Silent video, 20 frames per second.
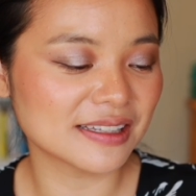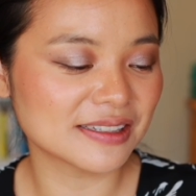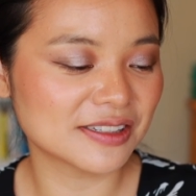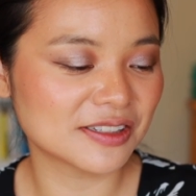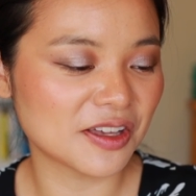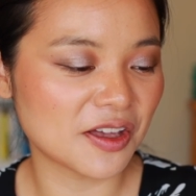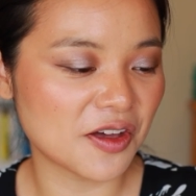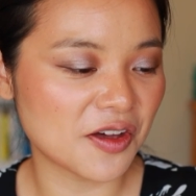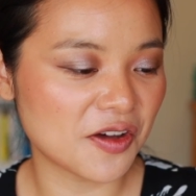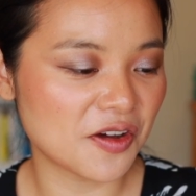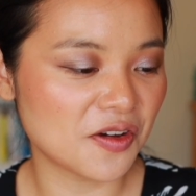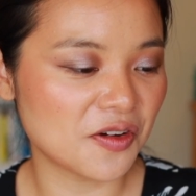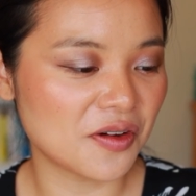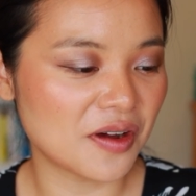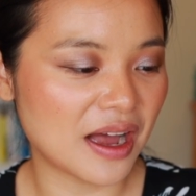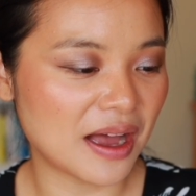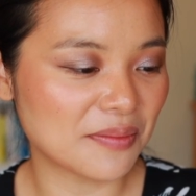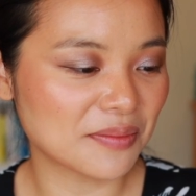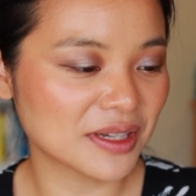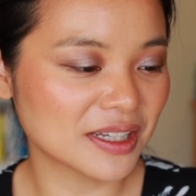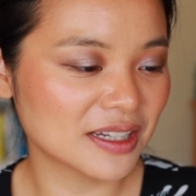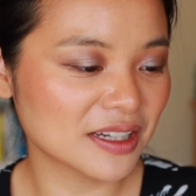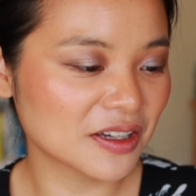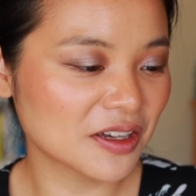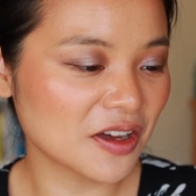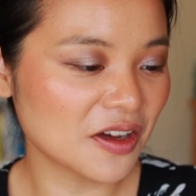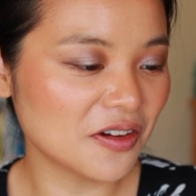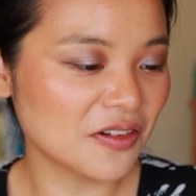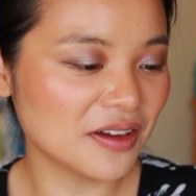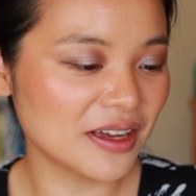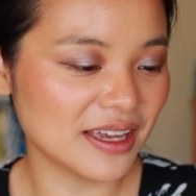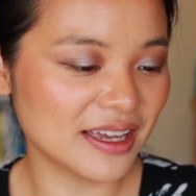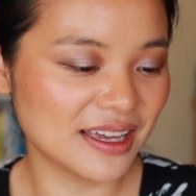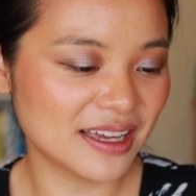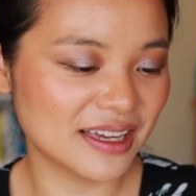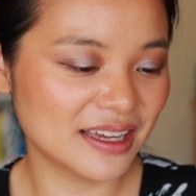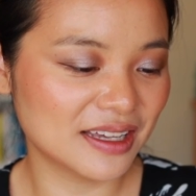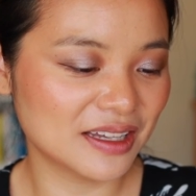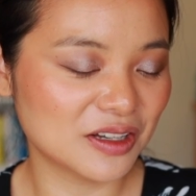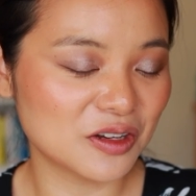So I'm going to go
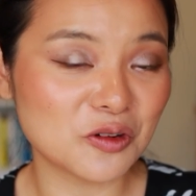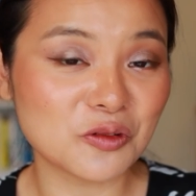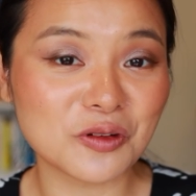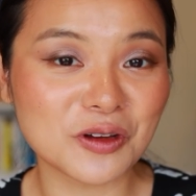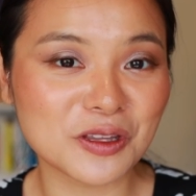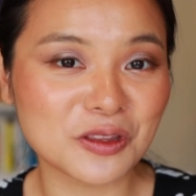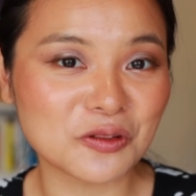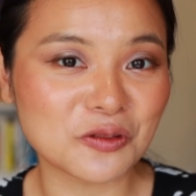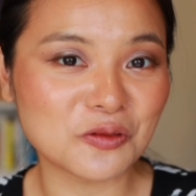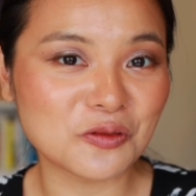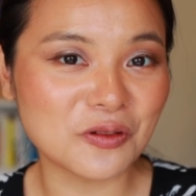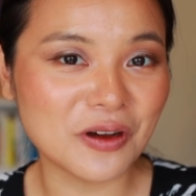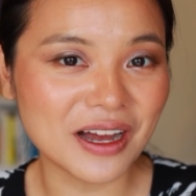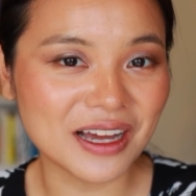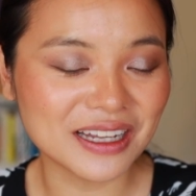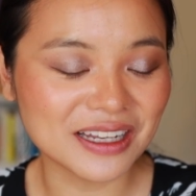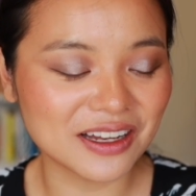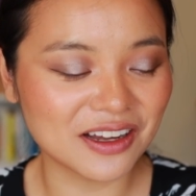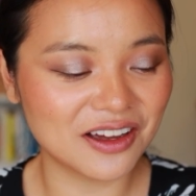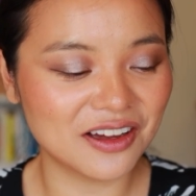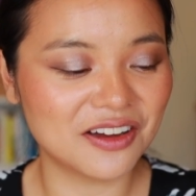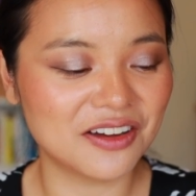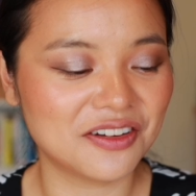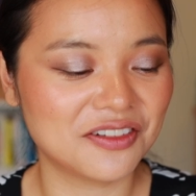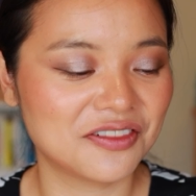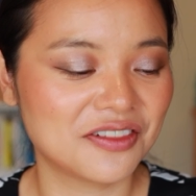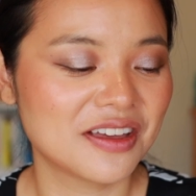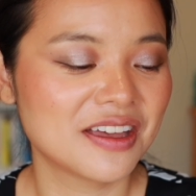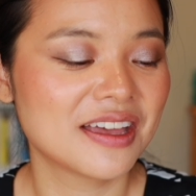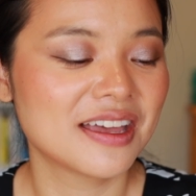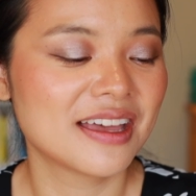in with one of